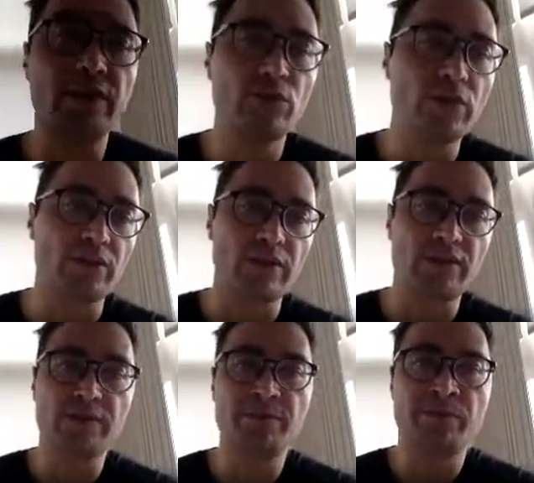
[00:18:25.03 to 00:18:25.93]
doing this.
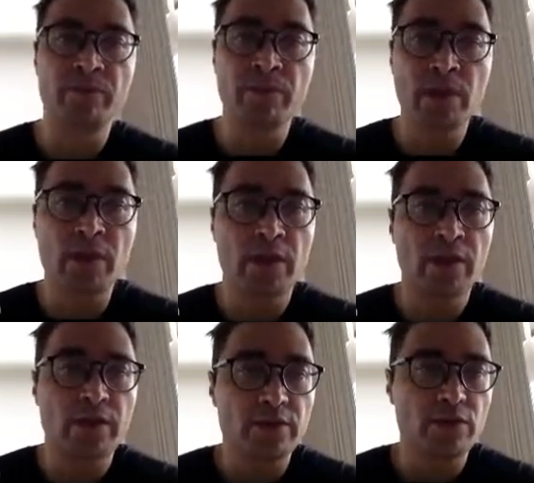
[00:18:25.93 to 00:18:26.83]

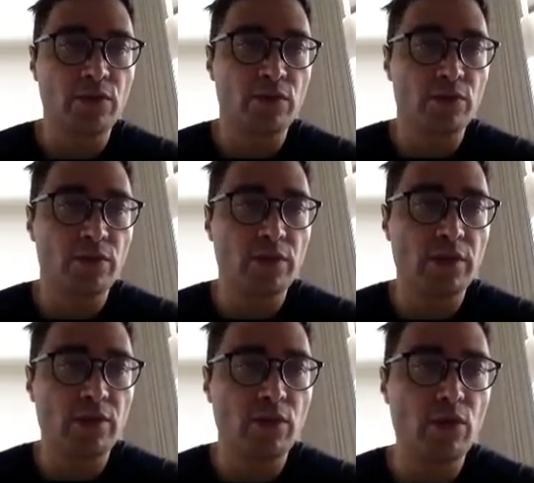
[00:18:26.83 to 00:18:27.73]
So,
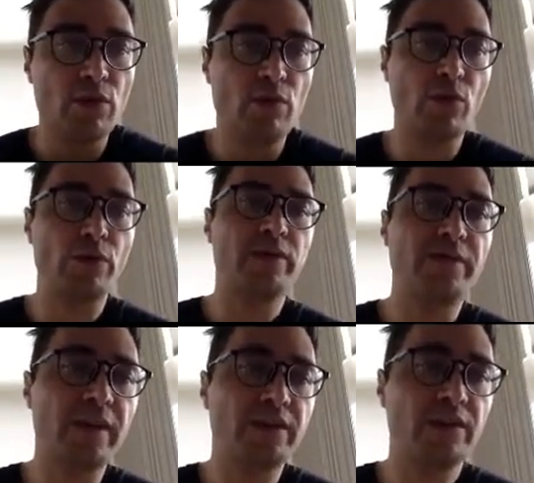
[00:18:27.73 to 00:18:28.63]
or the
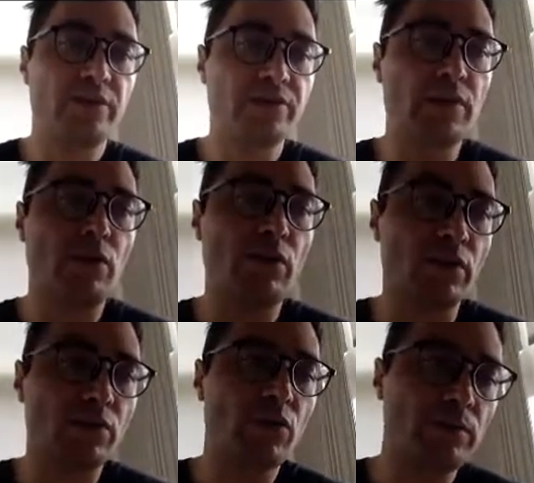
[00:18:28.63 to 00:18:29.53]
fact that there is a long
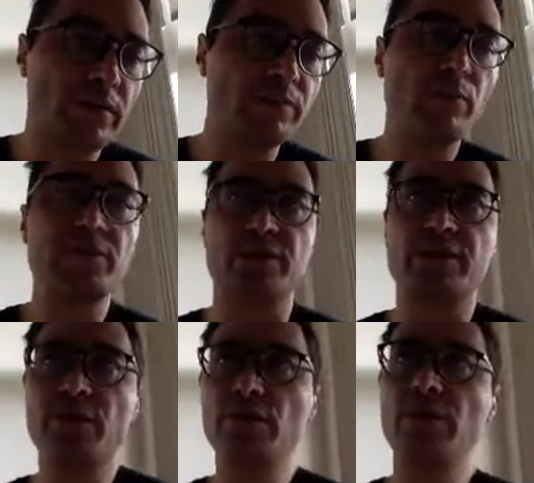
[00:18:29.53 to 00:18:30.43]
and complex process.
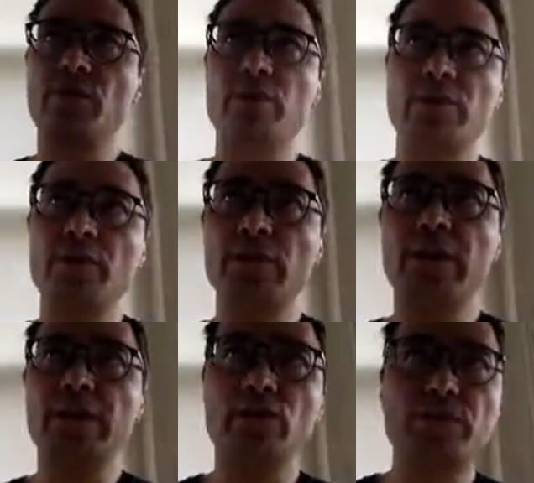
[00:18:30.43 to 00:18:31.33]
If you really want the
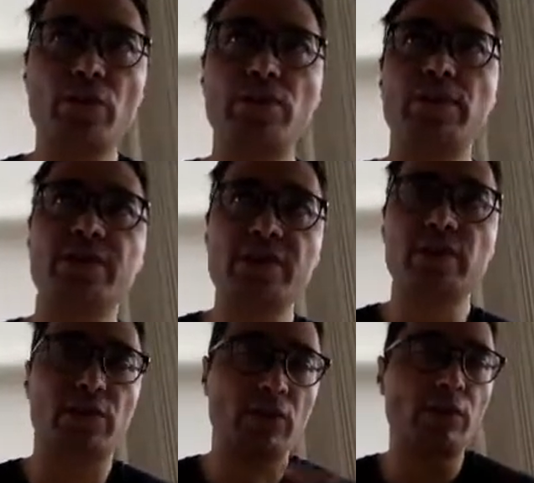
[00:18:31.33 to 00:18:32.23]
product, you would probably still
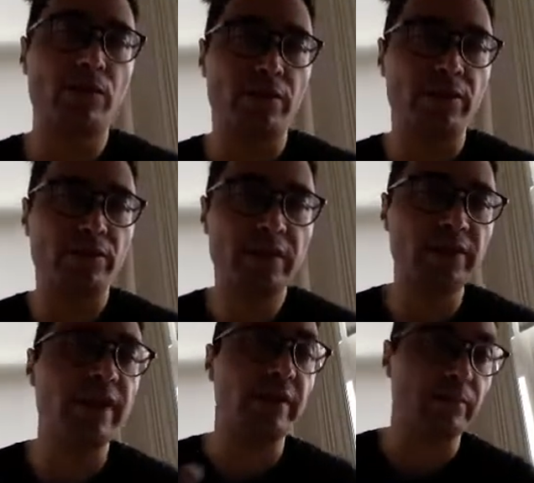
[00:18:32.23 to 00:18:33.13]
go for it, right?
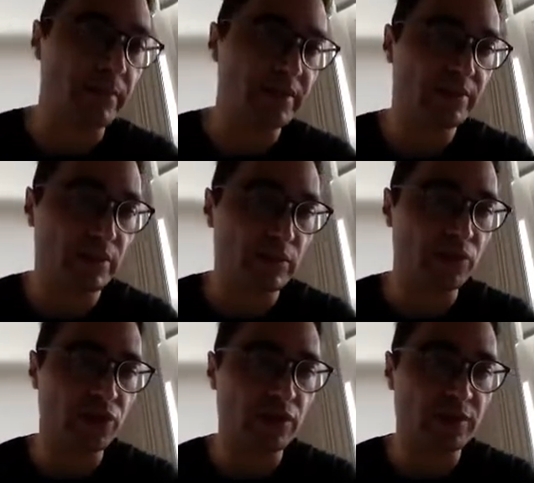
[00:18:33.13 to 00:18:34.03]
Again, based on
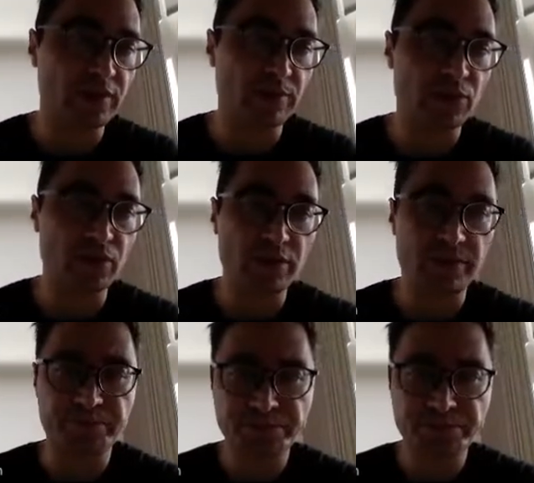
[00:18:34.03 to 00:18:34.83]
logical assumptions.